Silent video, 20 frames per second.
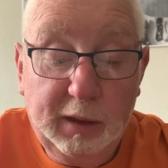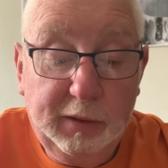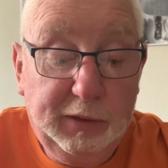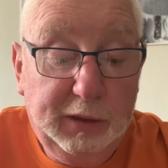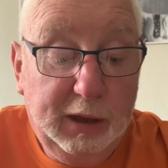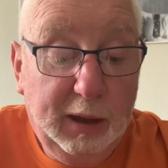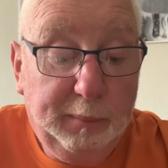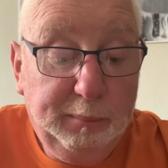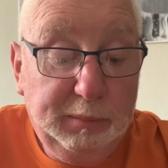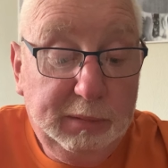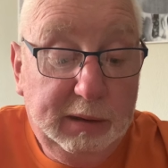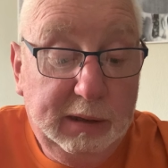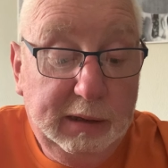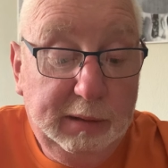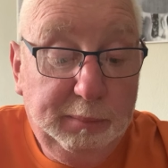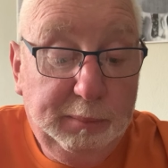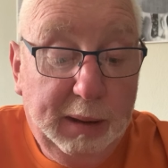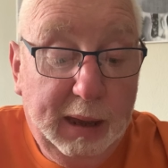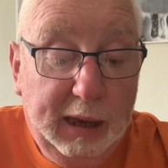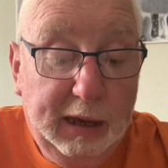The
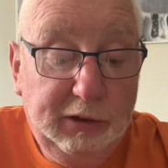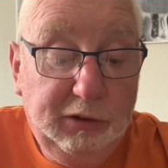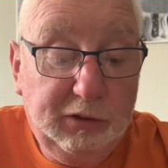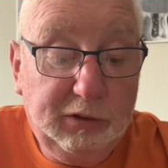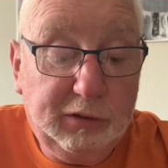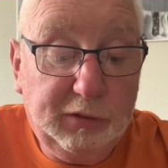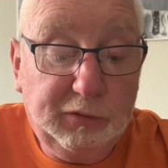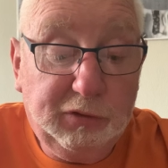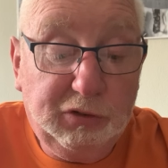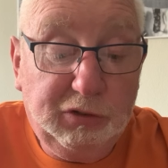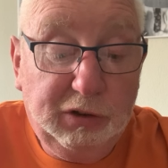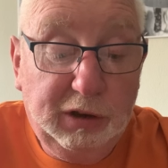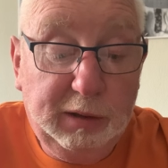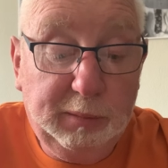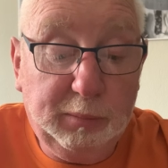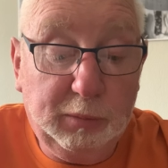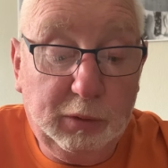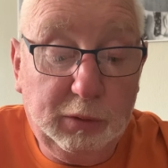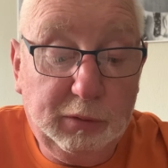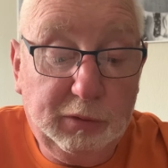umpteen pages of
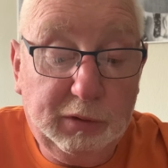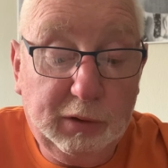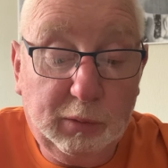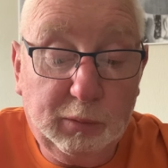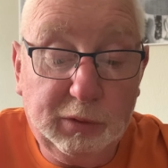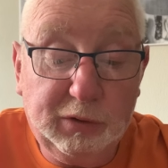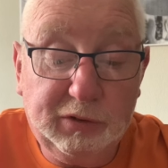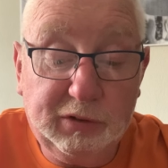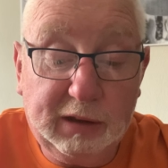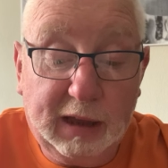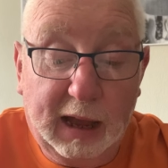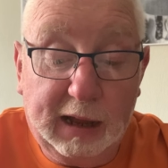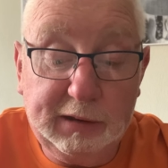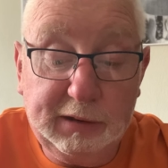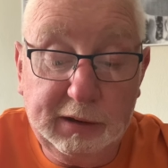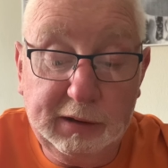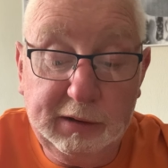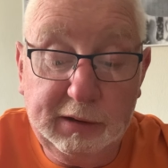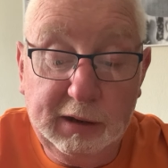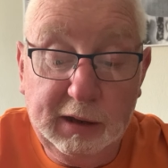sheet music were
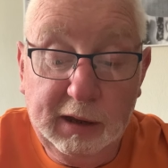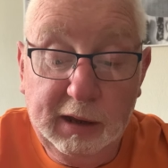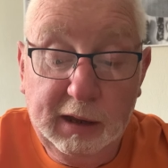scattered,